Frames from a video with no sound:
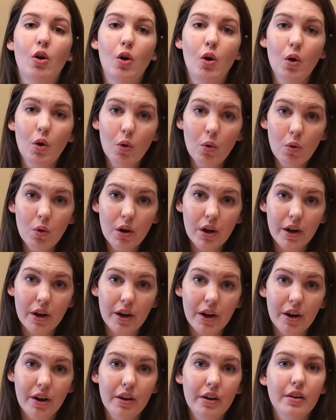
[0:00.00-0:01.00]

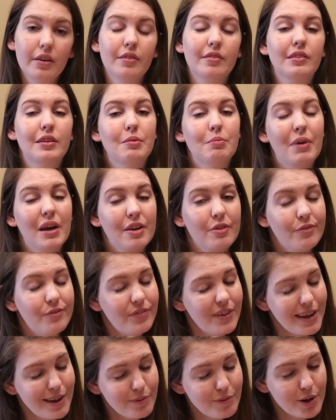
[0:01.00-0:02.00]
Or my
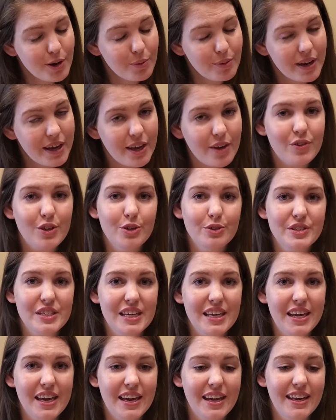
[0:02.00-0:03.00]
favorite way of
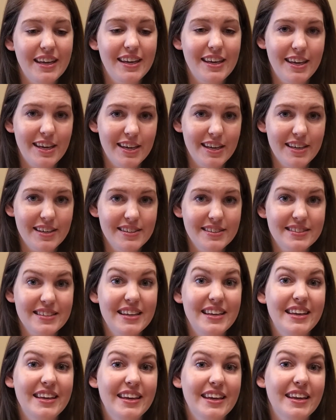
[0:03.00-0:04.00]
using it is
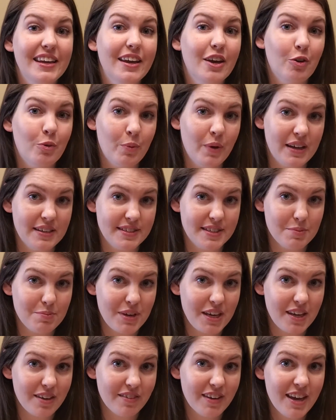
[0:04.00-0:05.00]
in a
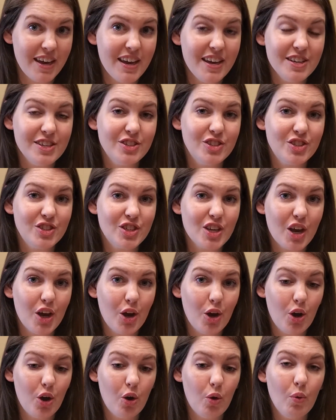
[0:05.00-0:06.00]
recipe.
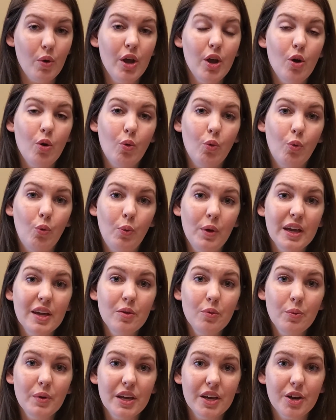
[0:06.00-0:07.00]
So
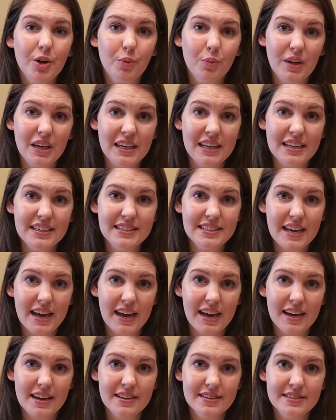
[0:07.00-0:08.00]
when we are reading
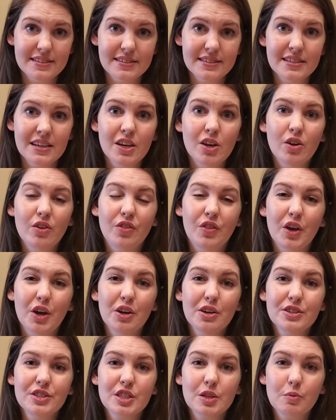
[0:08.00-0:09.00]
text, there
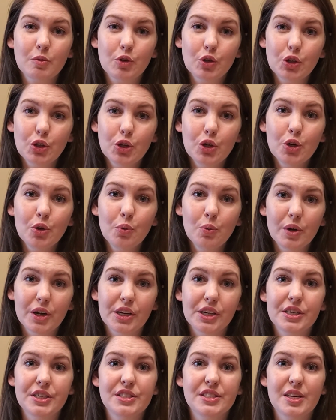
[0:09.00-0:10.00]
are some clue
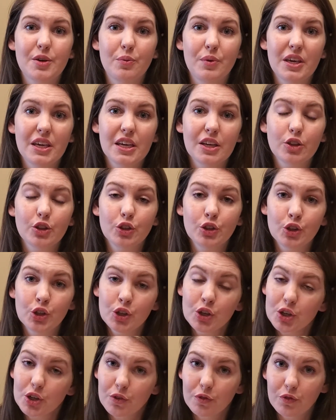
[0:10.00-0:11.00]
words that we can
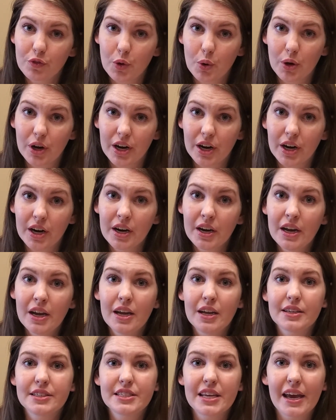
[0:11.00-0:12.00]
look for
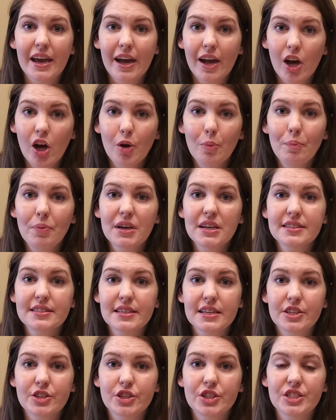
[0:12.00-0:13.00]
to help us
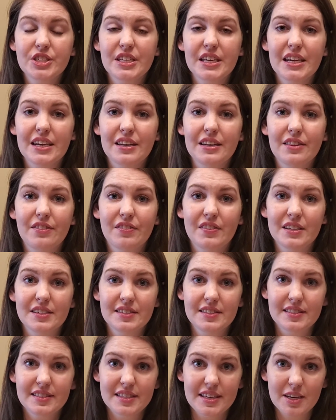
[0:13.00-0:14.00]
understand the
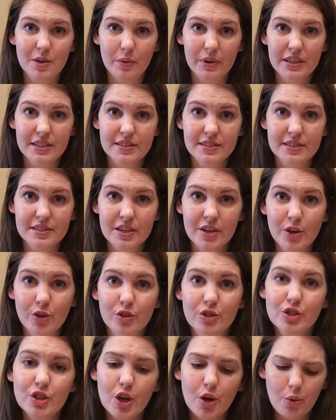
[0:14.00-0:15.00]
sequence.
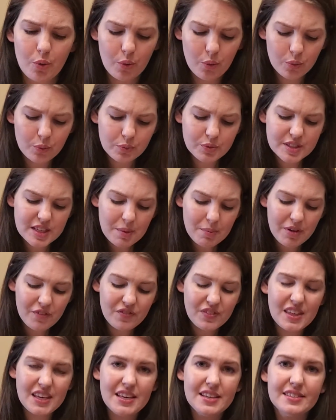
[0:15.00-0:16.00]
So some
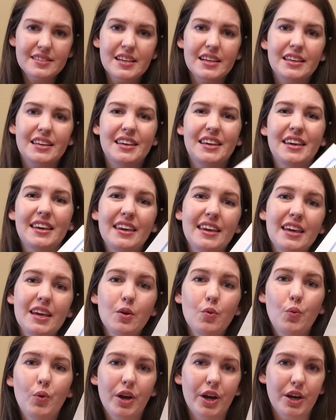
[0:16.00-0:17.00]
of these key
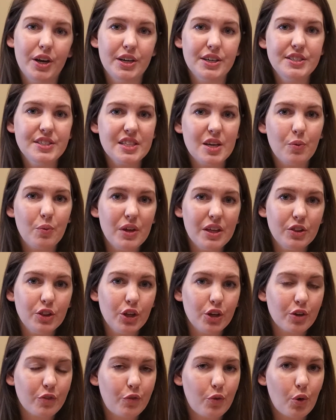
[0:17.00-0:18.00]
words that we
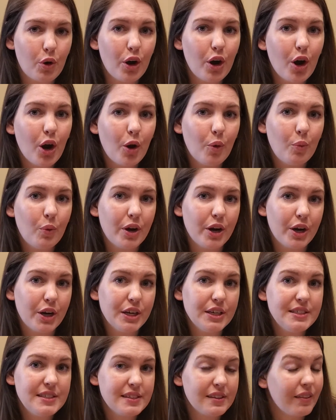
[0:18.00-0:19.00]
look for are
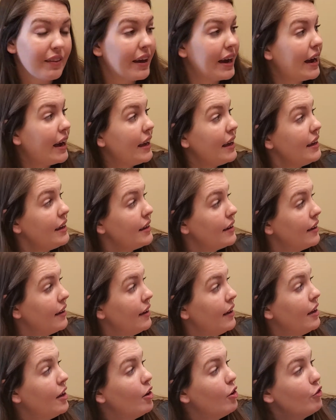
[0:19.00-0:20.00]
words like
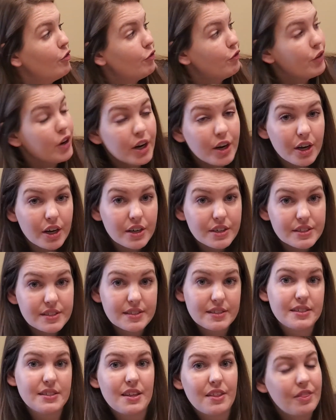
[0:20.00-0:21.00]

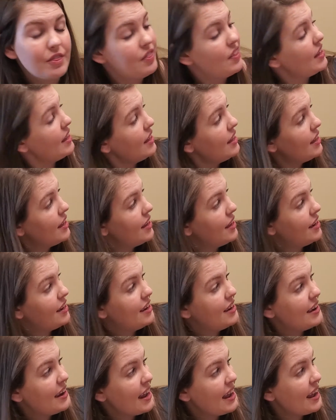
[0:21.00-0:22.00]
first,
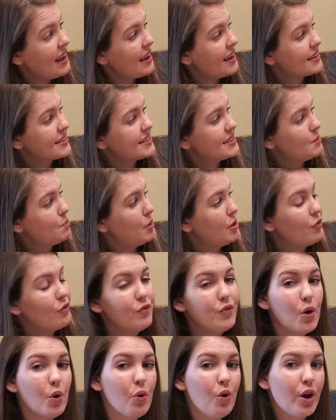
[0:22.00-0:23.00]
then, next,
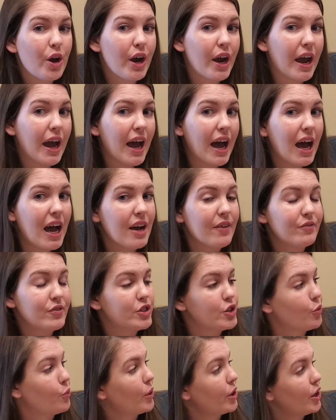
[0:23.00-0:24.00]
before,
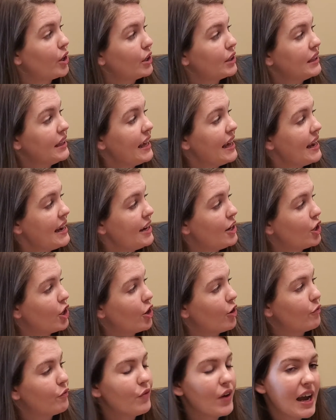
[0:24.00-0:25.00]
afterward,
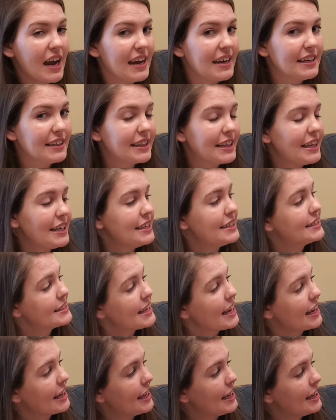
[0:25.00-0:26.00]
later, finally,
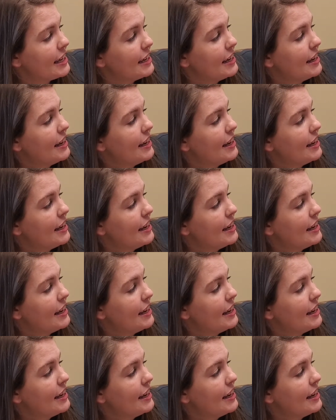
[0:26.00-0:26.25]
second,